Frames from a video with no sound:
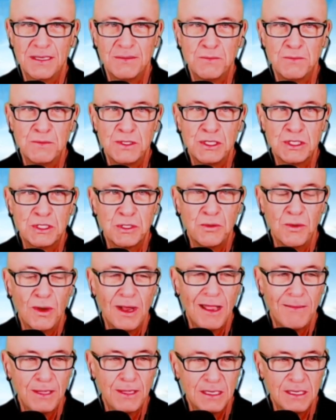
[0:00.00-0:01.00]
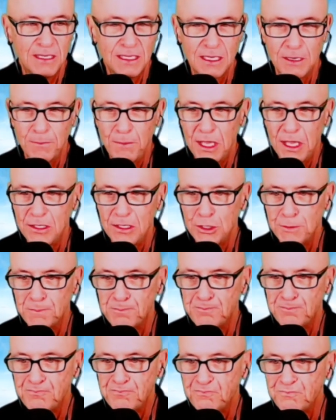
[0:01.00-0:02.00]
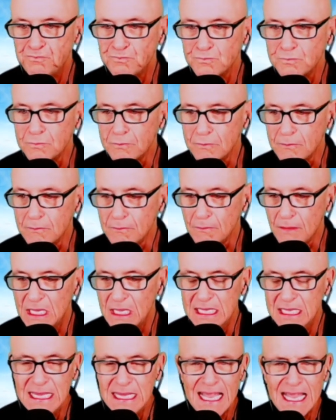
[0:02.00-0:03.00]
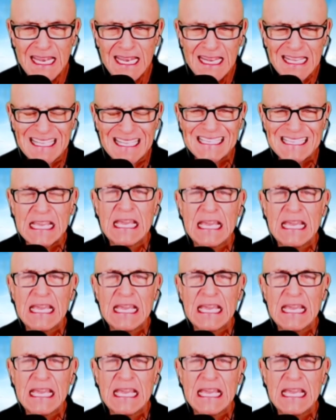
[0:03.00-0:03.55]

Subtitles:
describe it in a pinch. And that is